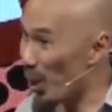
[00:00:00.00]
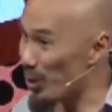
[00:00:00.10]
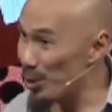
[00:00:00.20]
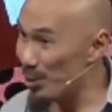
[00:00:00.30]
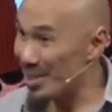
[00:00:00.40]

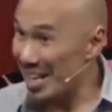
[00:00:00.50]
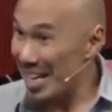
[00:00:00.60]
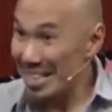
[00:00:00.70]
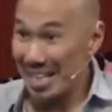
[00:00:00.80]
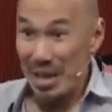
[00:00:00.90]
Are you
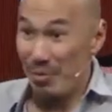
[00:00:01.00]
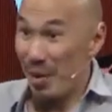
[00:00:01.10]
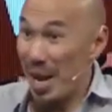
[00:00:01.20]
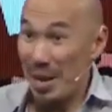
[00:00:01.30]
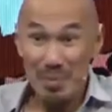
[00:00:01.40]
saying that if
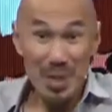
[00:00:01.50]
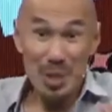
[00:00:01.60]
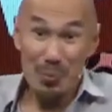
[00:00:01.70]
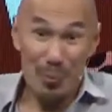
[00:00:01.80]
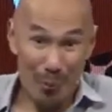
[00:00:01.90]
I'm
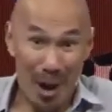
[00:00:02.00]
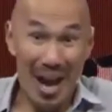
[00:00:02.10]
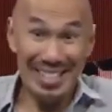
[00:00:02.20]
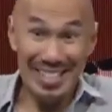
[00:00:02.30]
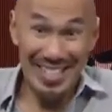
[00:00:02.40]
just
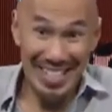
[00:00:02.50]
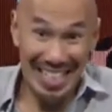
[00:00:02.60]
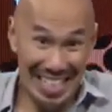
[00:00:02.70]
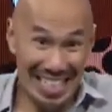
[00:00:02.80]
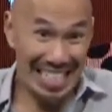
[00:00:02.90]

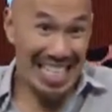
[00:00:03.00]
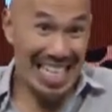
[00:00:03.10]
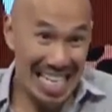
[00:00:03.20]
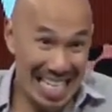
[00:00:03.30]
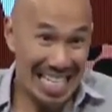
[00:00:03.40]
practicing
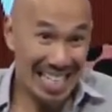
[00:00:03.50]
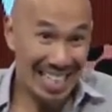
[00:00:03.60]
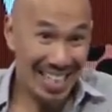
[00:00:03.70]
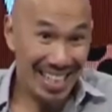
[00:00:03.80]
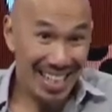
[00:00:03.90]
sin
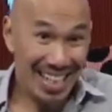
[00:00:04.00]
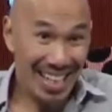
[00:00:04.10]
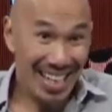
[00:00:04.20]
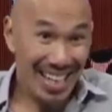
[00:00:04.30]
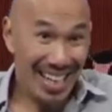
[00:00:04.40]

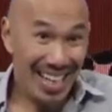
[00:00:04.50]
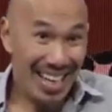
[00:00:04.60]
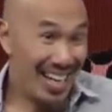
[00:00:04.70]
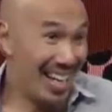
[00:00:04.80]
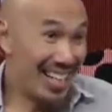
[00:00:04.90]

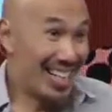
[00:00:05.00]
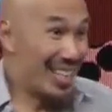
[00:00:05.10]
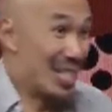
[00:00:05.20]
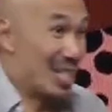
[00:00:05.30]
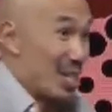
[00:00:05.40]
and I
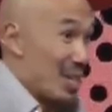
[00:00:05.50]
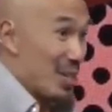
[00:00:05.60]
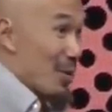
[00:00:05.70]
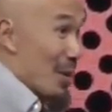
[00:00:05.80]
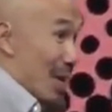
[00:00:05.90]
can
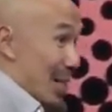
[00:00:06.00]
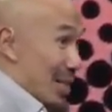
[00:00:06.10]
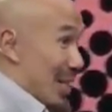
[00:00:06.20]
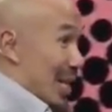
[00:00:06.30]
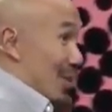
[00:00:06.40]
continue in my
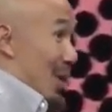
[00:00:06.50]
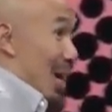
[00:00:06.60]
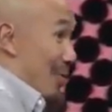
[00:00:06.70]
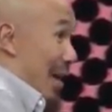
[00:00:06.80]
sin, or I